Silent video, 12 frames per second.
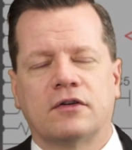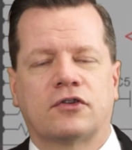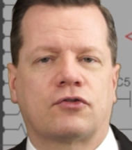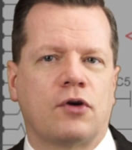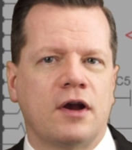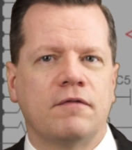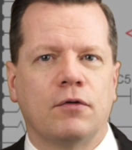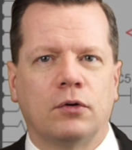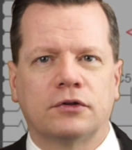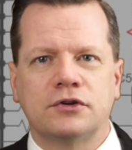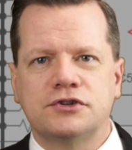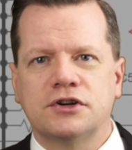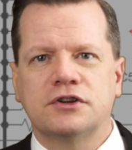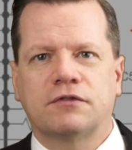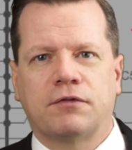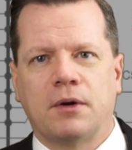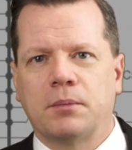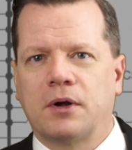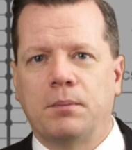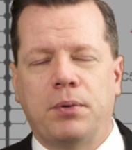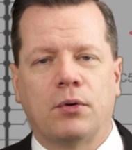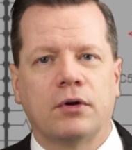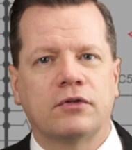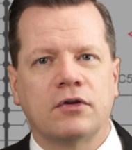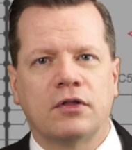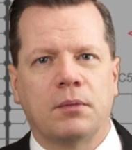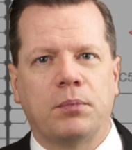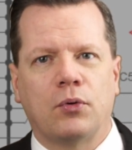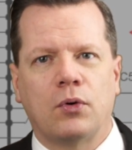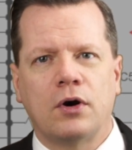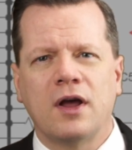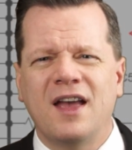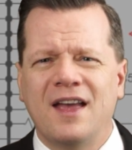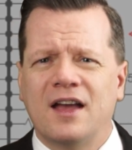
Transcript: stray voltages from components on the board,